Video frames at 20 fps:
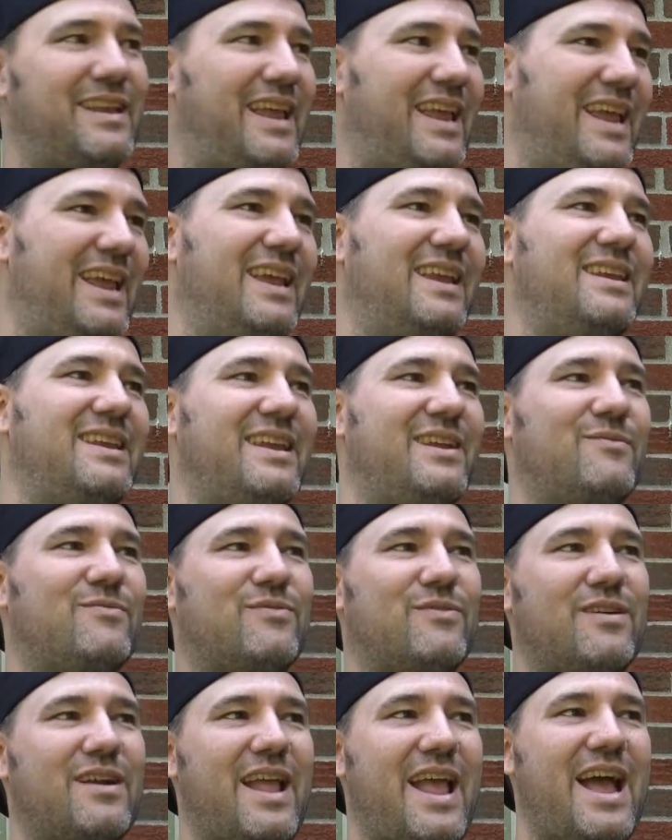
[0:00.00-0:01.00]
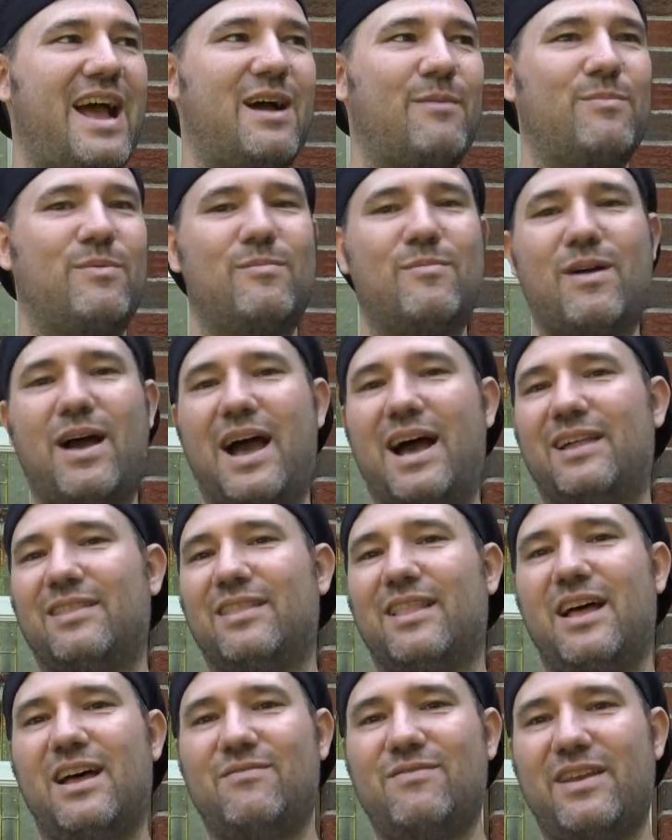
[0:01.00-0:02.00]
ending for an album. I
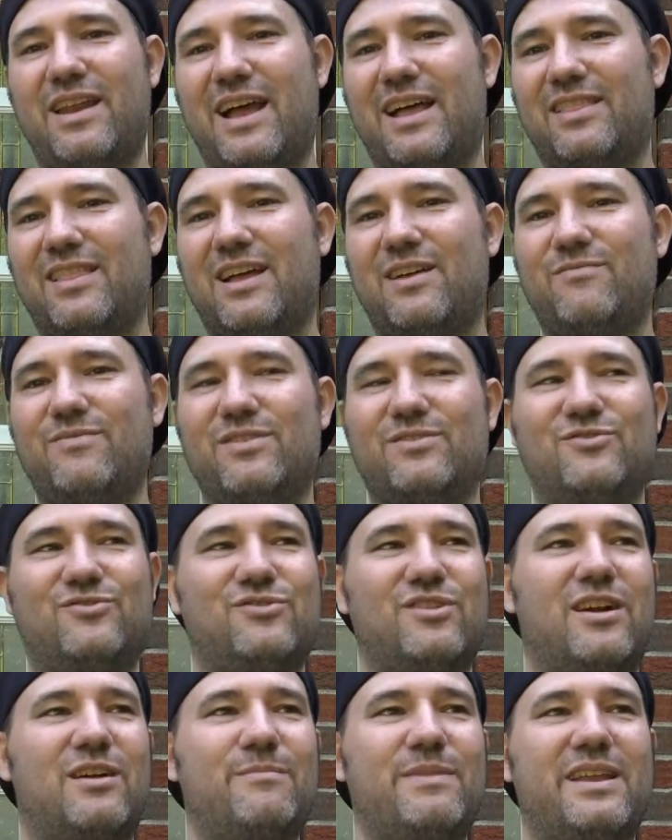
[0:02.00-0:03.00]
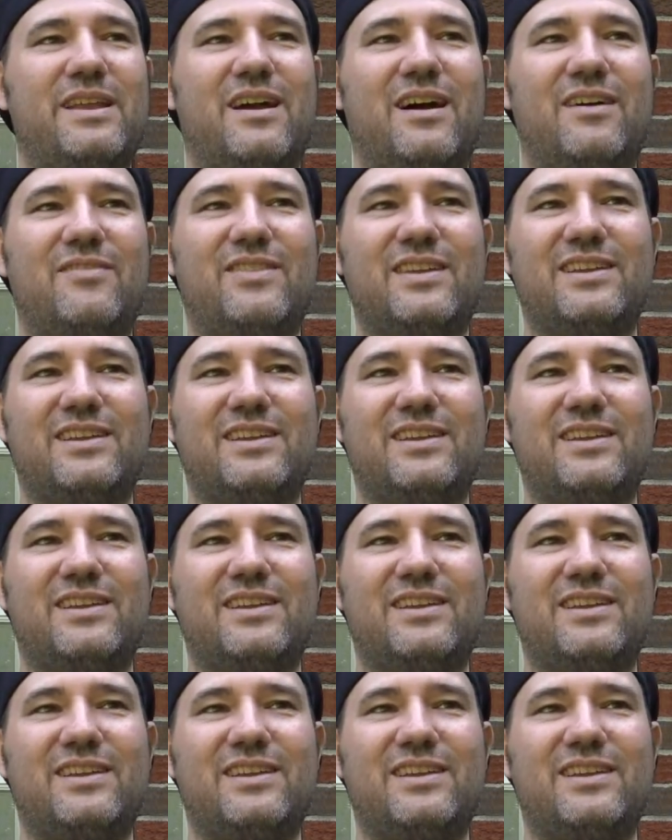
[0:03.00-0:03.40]
love it. I love the drumming on